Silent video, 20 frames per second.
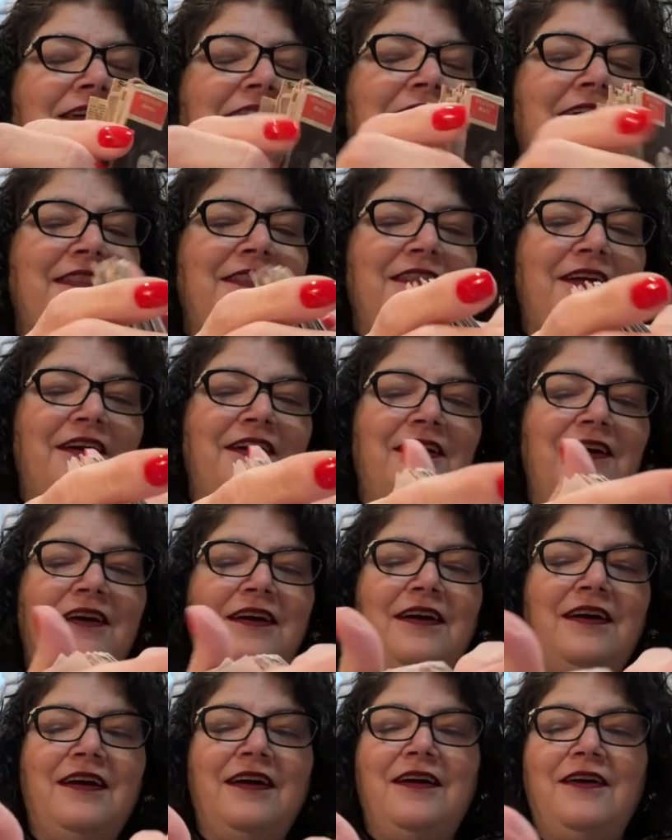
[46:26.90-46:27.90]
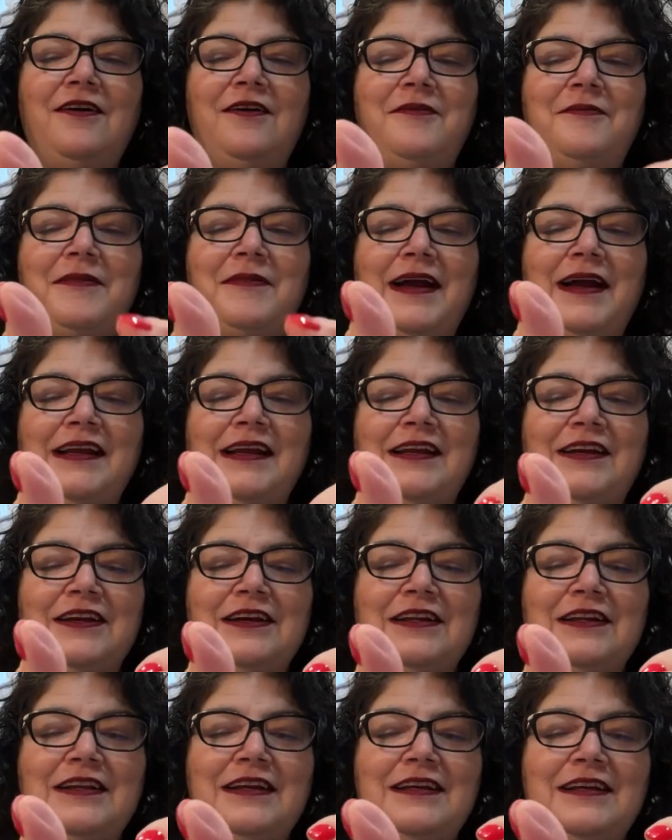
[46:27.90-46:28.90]
Look at her. Oh my
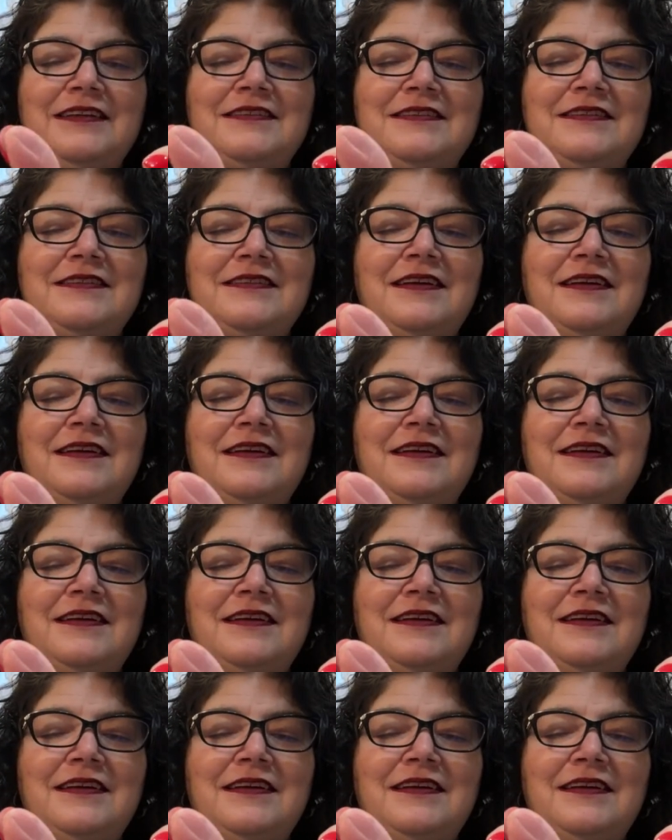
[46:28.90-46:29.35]
goodness.